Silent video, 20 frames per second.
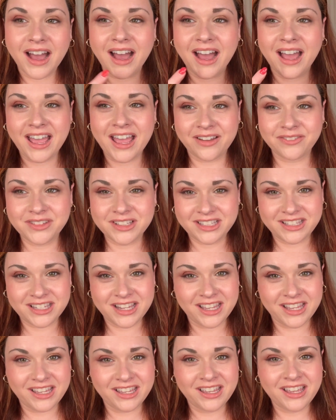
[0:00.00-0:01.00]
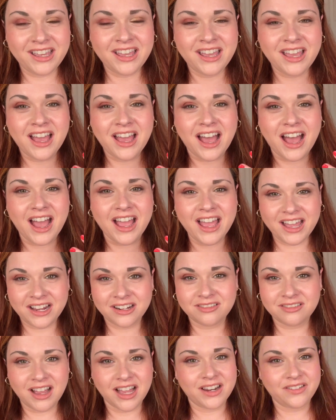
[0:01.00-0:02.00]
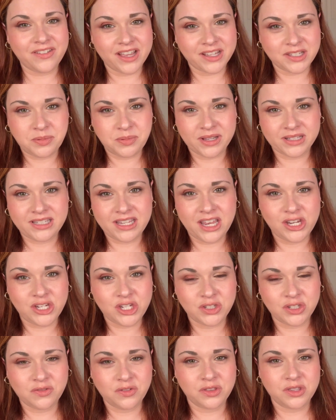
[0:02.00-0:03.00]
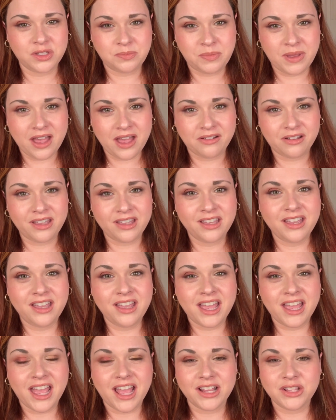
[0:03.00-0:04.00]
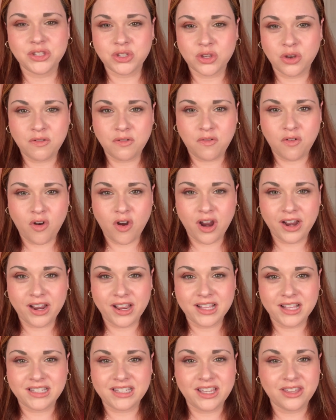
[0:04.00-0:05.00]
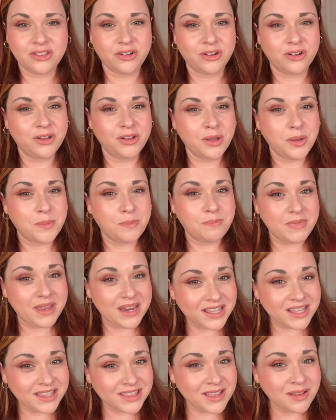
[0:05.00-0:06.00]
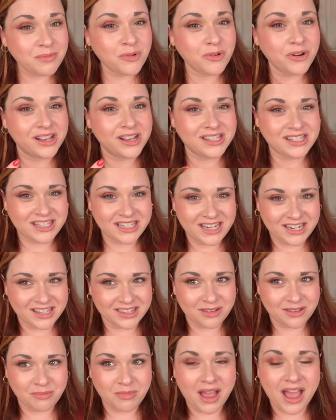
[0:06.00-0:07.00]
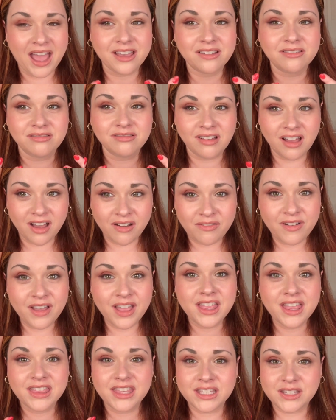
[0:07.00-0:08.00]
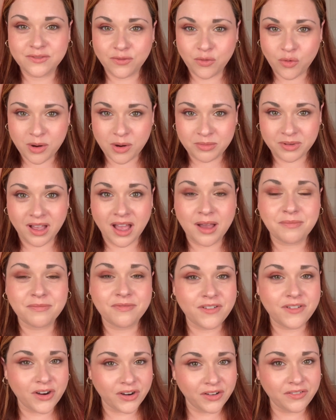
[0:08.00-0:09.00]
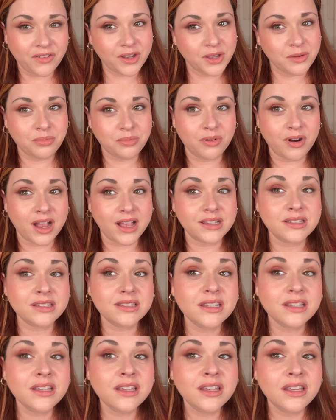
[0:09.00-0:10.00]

I have to say, I had a lot of expectations for this palette, and so far it's either meeting them or exceeding them. I love this formula. I'm very, very impressed.